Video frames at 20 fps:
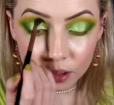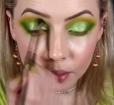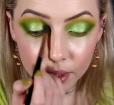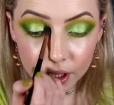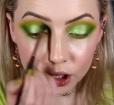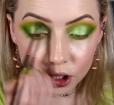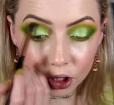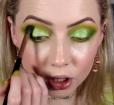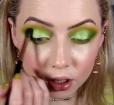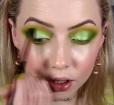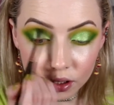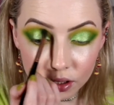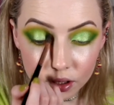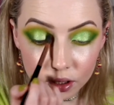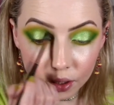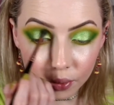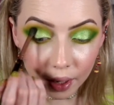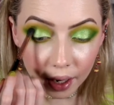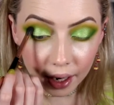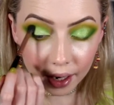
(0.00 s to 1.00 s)
to make sure there's
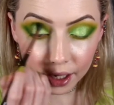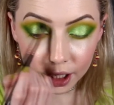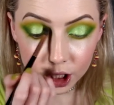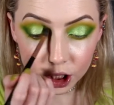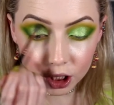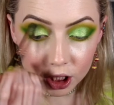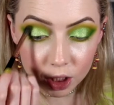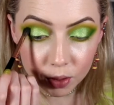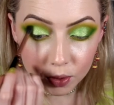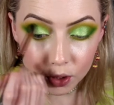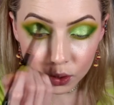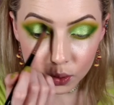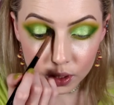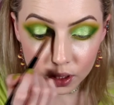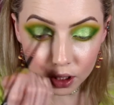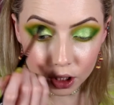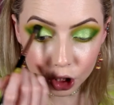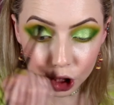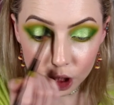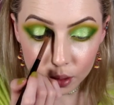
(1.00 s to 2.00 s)
no harshness
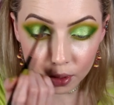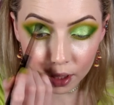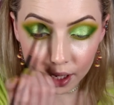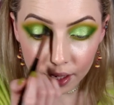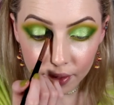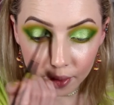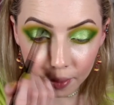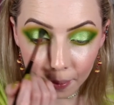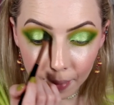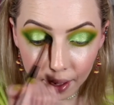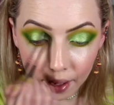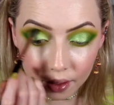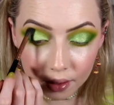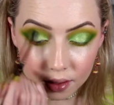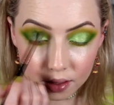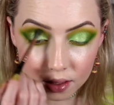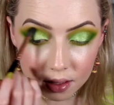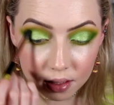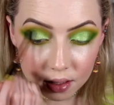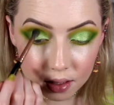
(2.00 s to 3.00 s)
between the shimmer and the
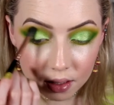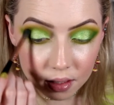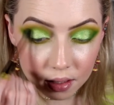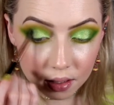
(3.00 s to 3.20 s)
mattes.